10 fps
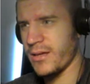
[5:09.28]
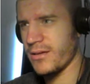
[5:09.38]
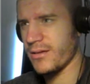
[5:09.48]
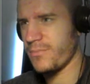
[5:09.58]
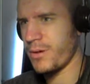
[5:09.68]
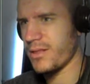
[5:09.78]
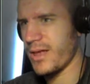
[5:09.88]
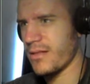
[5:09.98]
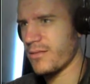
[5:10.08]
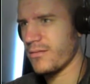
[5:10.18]
about that,
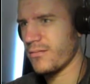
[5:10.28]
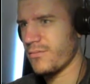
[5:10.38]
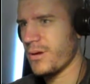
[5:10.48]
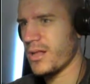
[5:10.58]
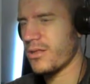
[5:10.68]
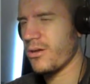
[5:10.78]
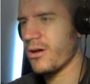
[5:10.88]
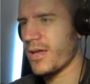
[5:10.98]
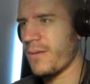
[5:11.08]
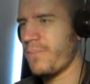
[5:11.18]
but
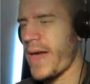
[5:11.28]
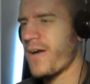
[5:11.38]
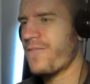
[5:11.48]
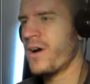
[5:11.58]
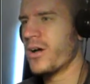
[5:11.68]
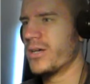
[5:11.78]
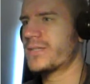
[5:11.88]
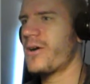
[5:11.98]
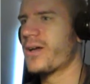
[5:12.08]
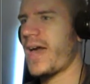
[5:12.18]
okay, black fungus.
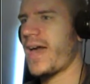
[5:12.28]
Okay,